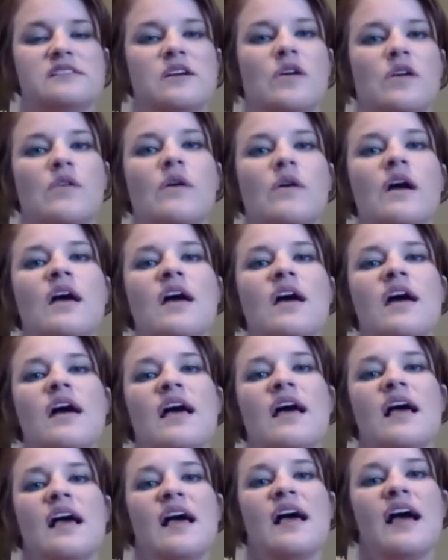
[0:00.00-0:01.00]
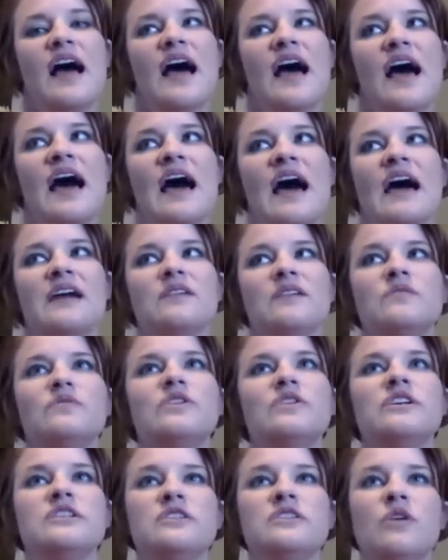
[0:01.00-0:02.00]
So I don't
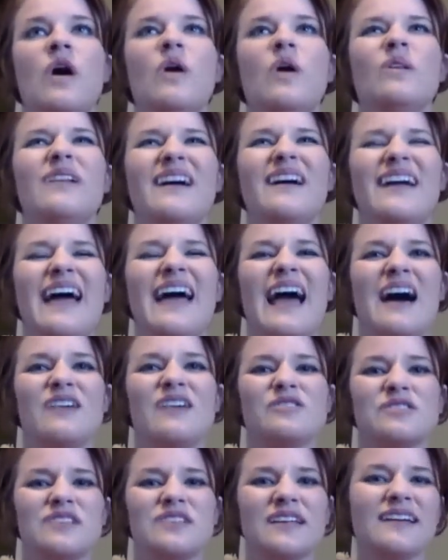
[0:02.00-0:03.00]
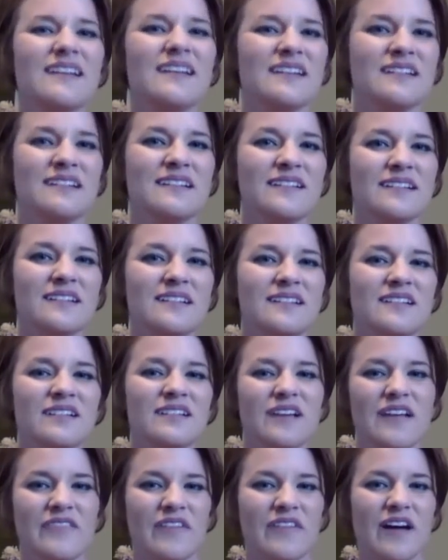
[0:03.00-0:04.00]
really do a whole lot of house cleaning
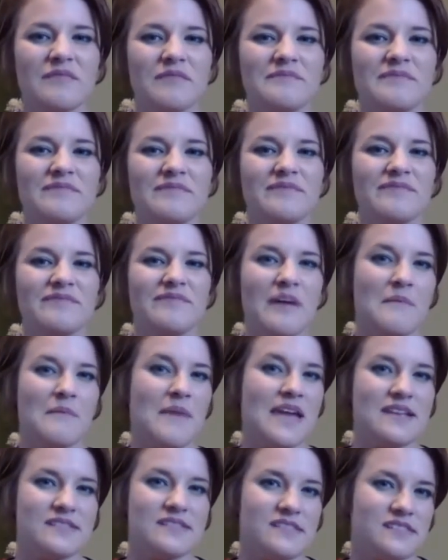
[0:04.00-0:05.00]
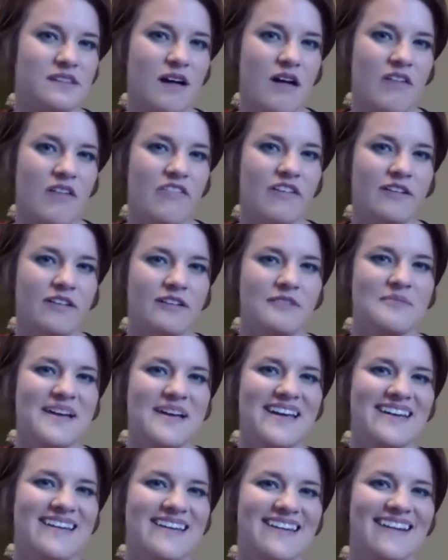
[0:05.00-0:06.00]
if my medicine's off a little
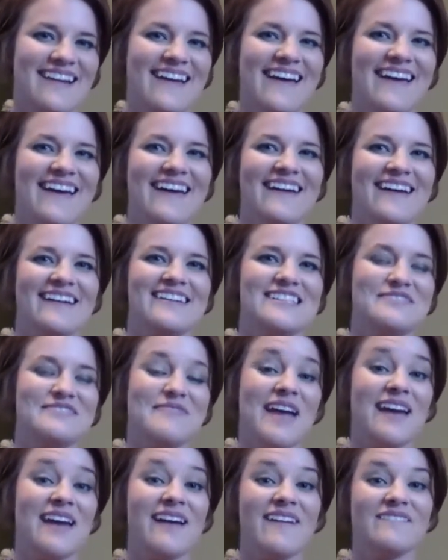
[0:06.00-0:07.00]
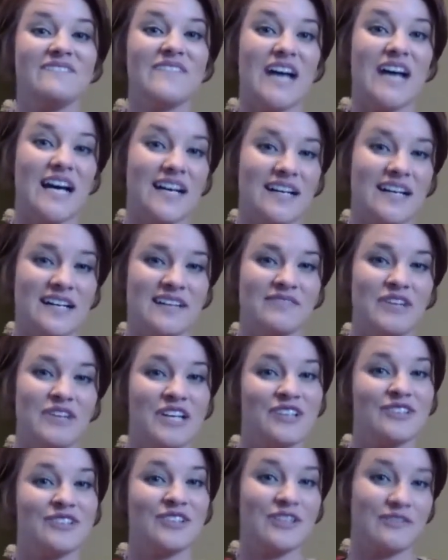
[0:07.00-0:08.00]
bit, because you may not find what
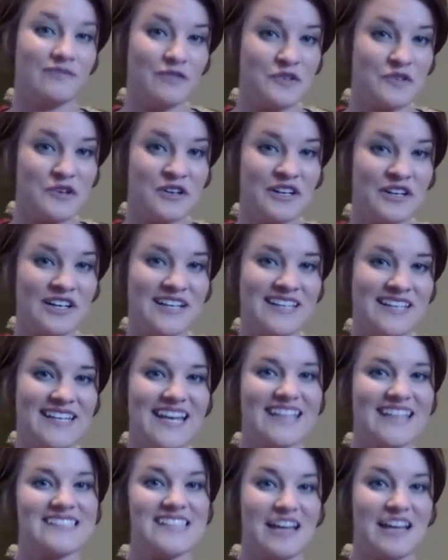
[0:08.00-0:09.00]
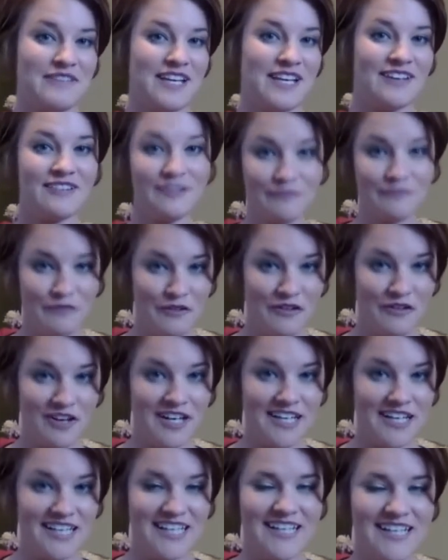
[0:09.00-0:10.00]
you're looking for the next time you go look for
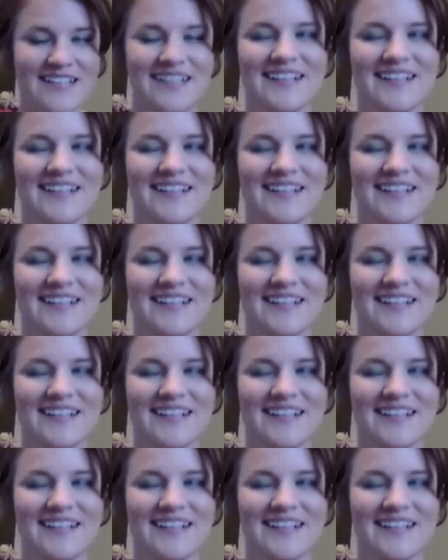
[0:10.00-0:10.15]
it.